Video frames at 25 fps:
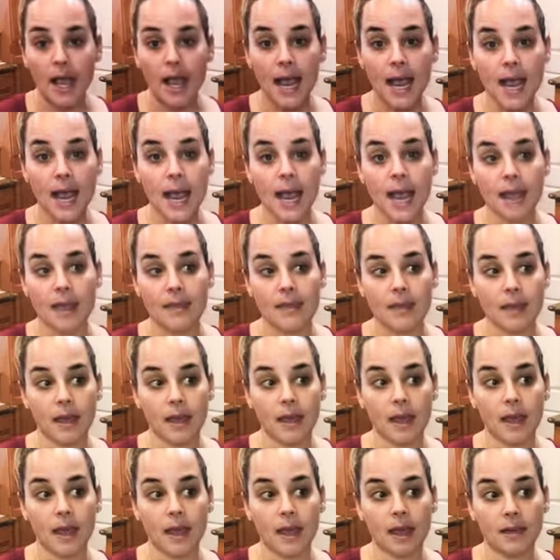And
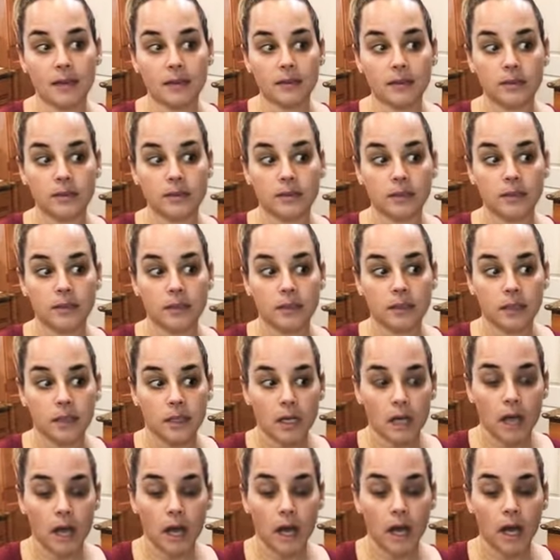then
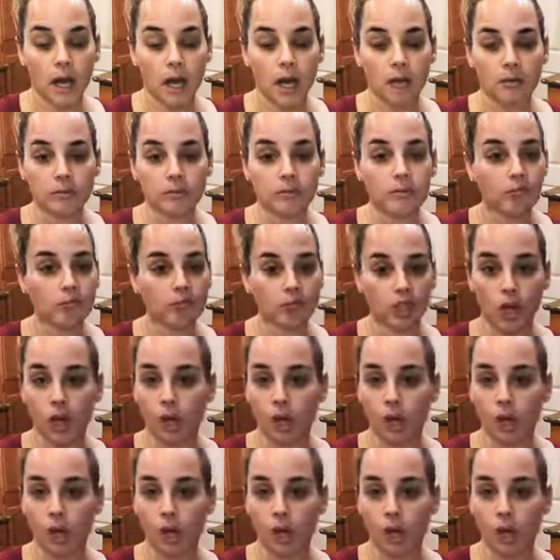just